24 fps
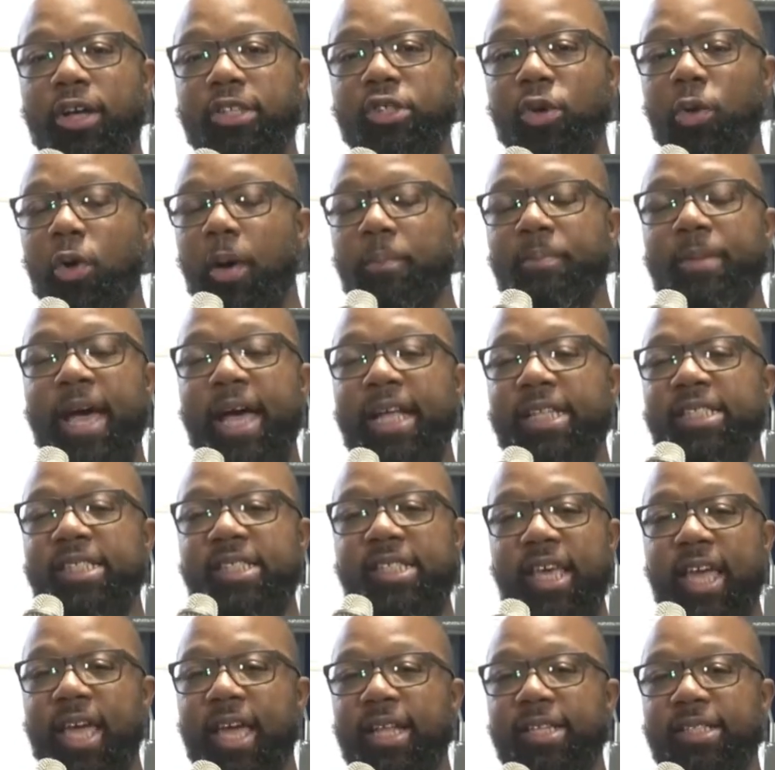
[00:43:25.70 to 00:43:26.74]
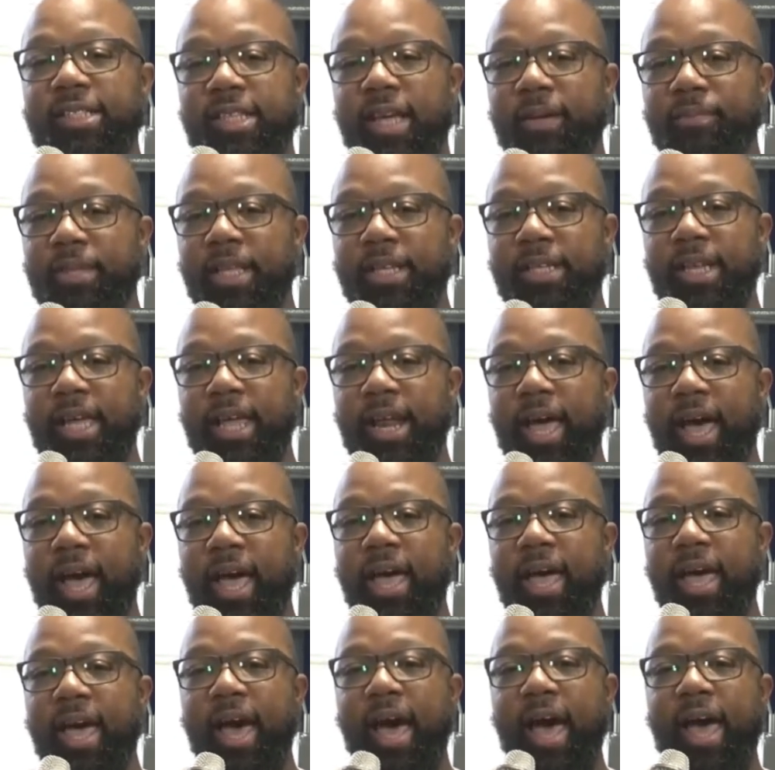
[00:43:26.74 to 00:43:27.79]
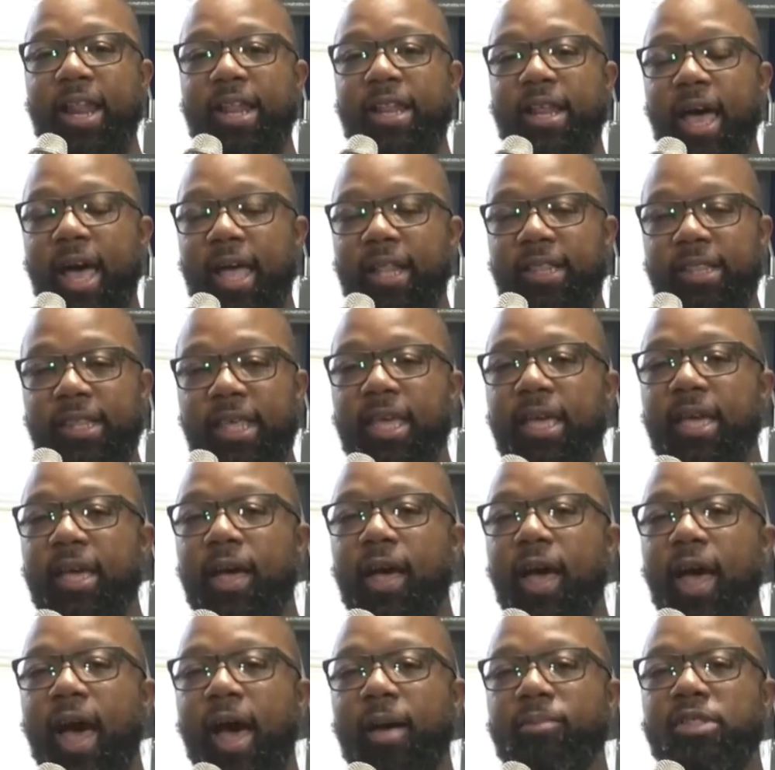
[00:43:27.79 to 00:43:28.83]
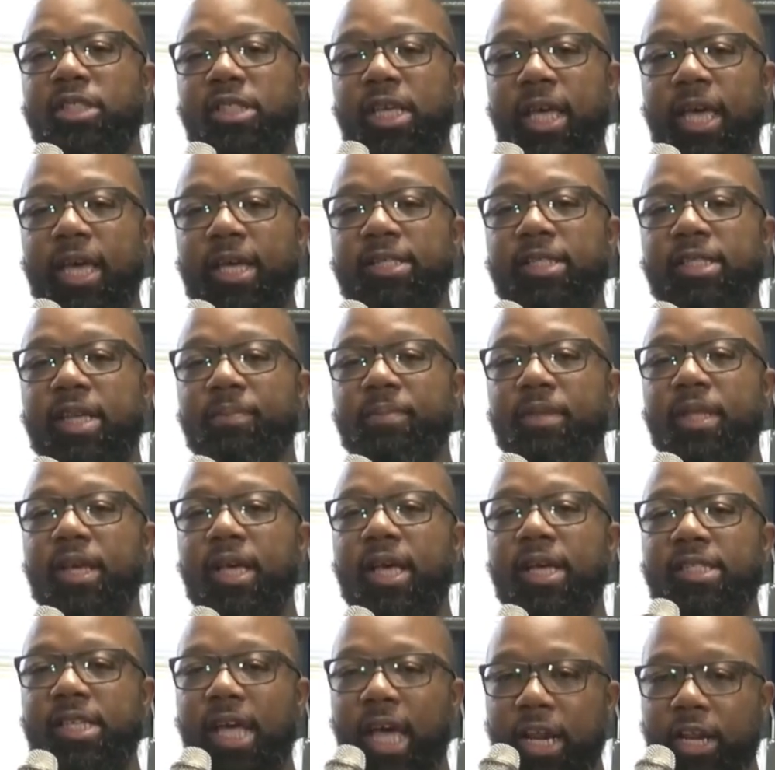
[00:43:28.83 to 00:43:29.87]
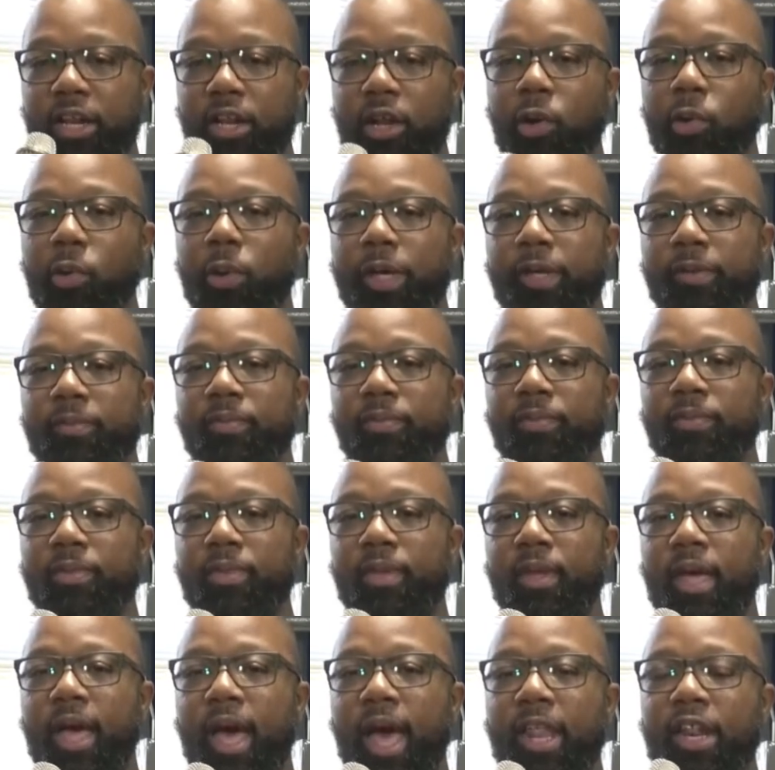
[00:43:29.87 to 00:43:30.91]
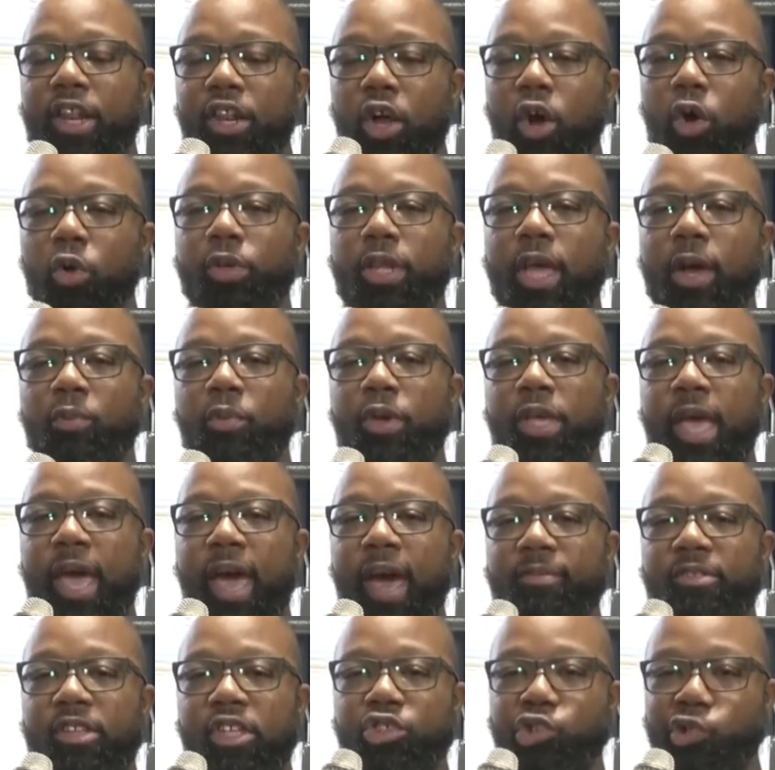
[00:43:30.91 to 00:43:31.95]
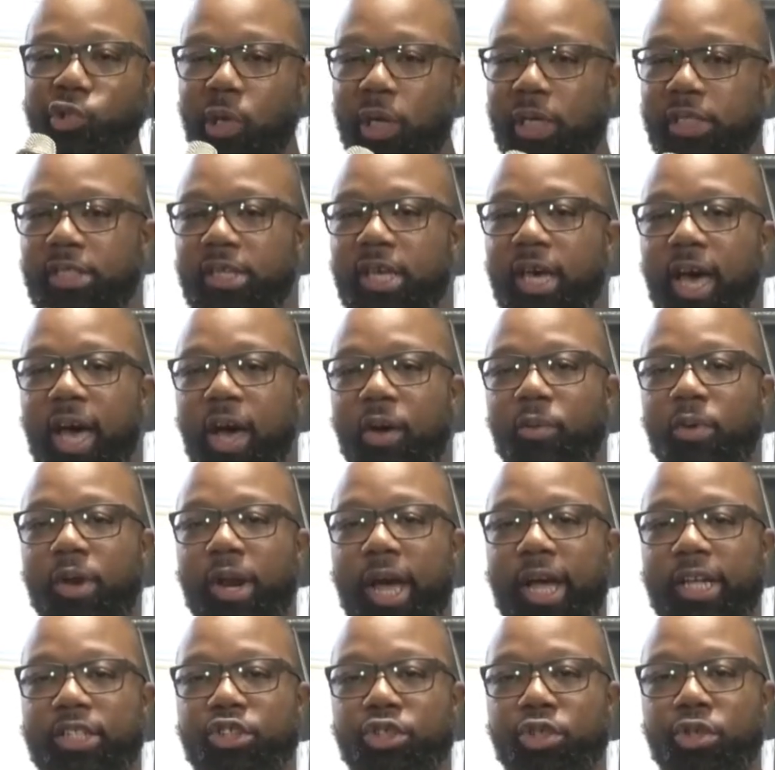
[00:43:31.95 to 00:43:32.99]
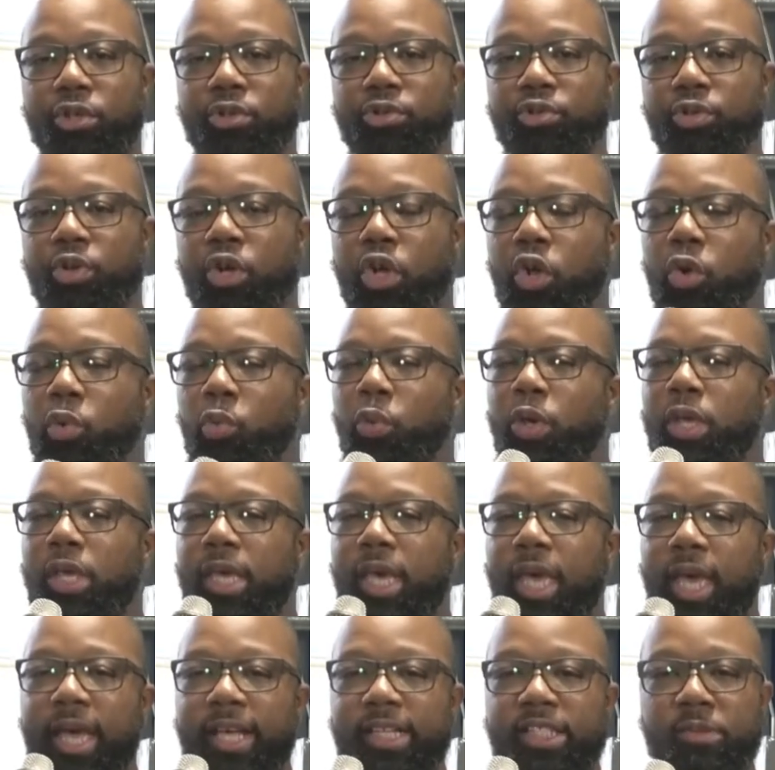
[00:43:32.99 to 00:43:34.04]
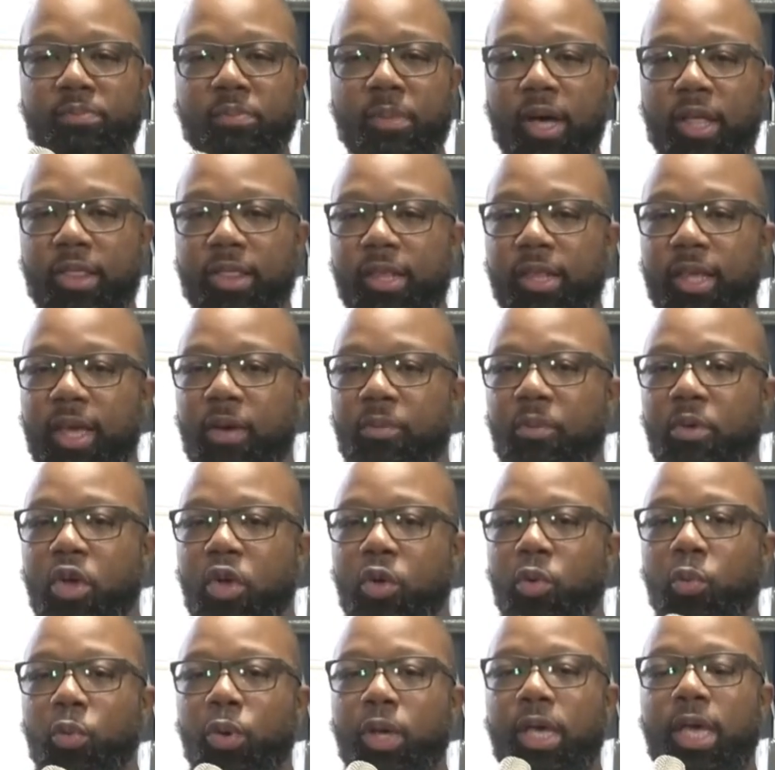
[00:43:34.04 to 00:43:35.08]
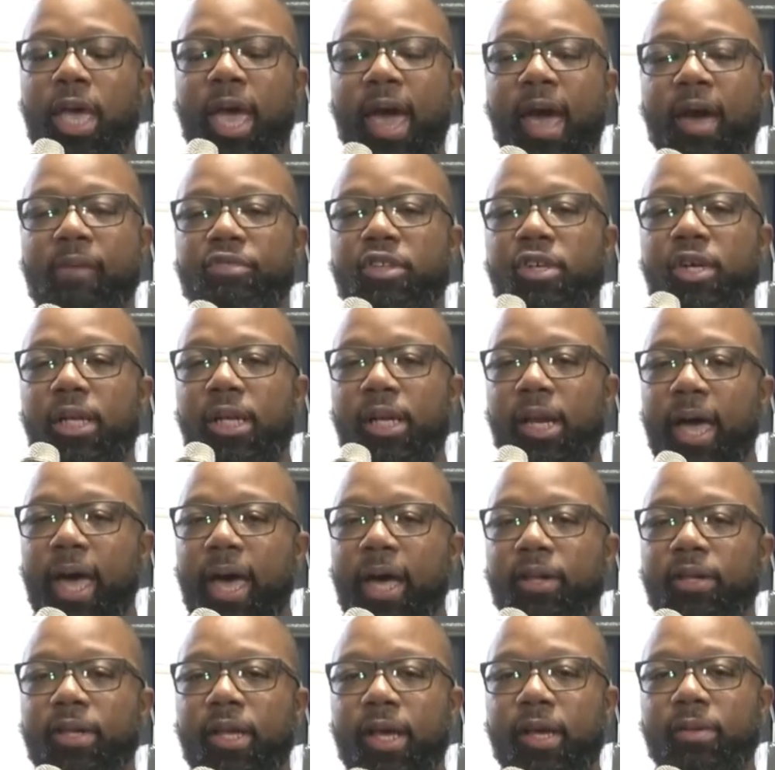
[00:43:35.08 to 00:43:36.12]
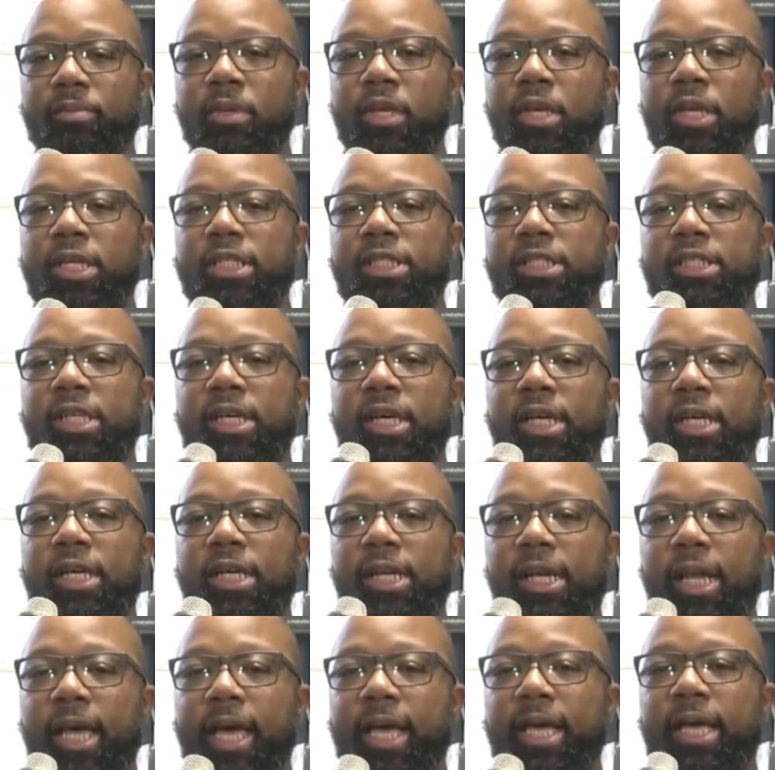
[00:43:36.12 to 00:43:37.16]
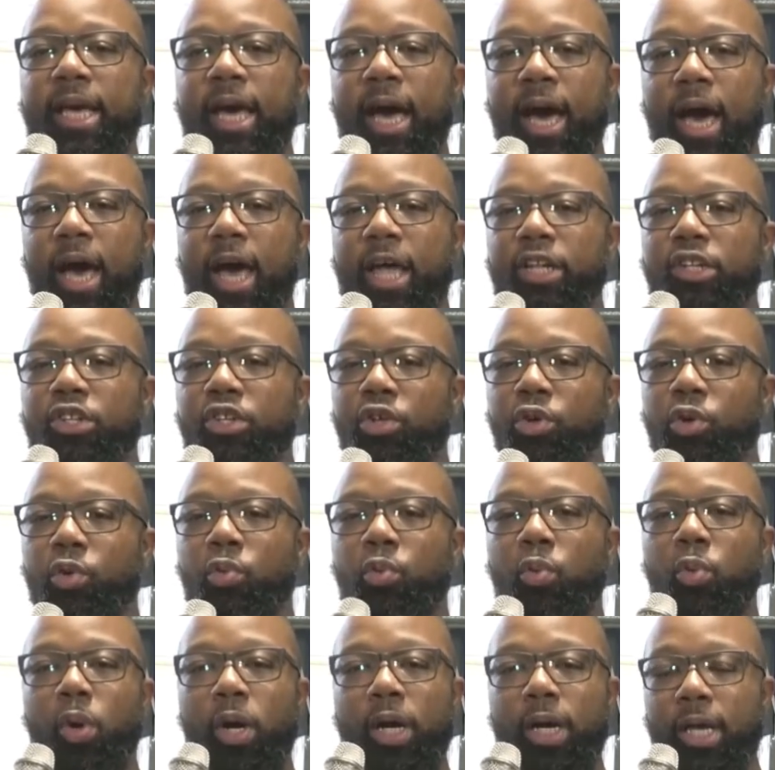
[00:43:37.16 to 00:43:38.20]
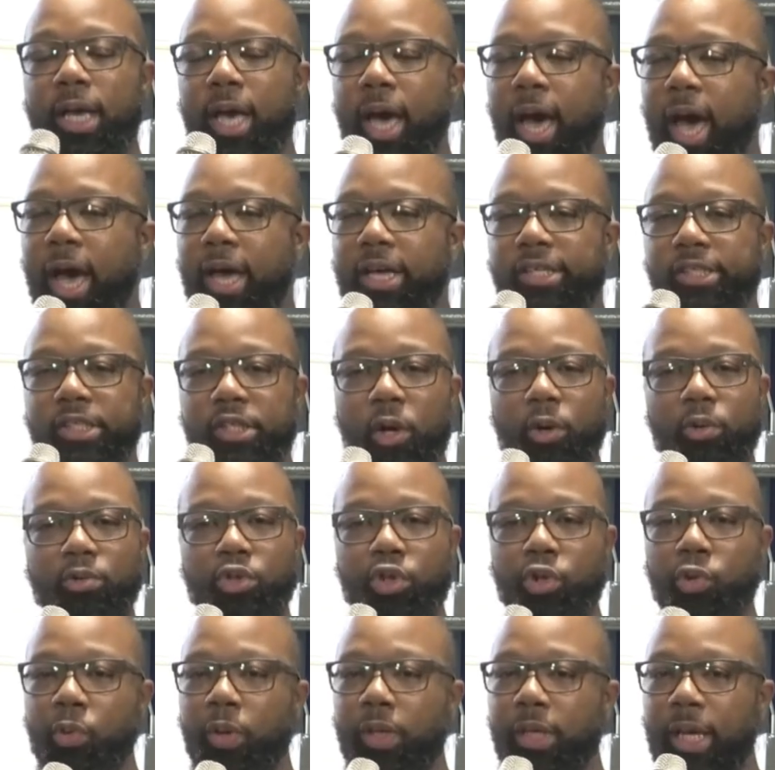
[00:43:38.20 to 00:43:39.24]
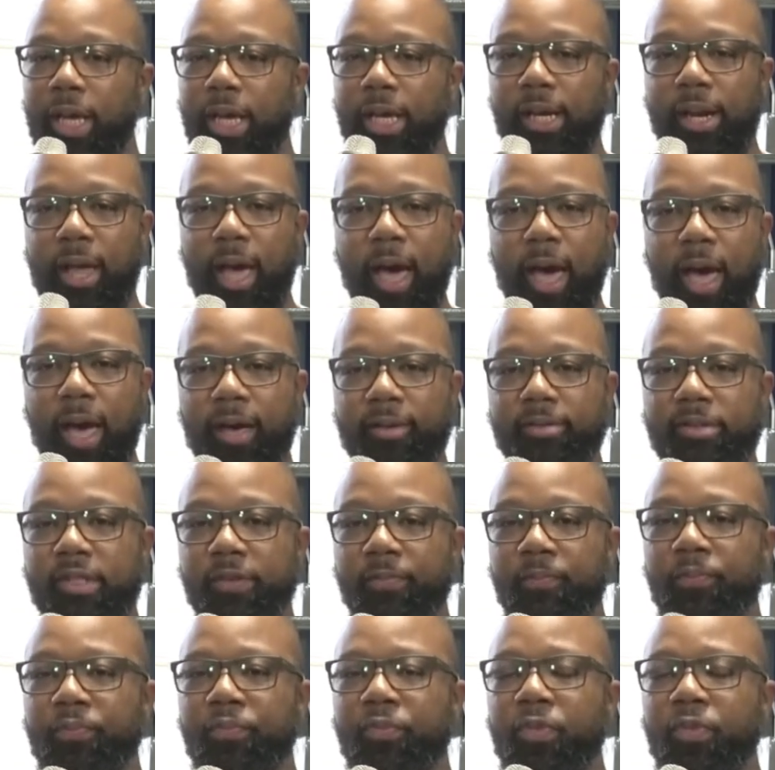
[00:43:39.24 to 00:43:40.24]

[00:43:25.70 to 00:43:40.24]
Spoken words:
so I'm not saying something that I think, I'm saying something because I know it. I know that we have to trust God with our children. We can't smother them. We have to allow them to let God do what God is going to do in their lives.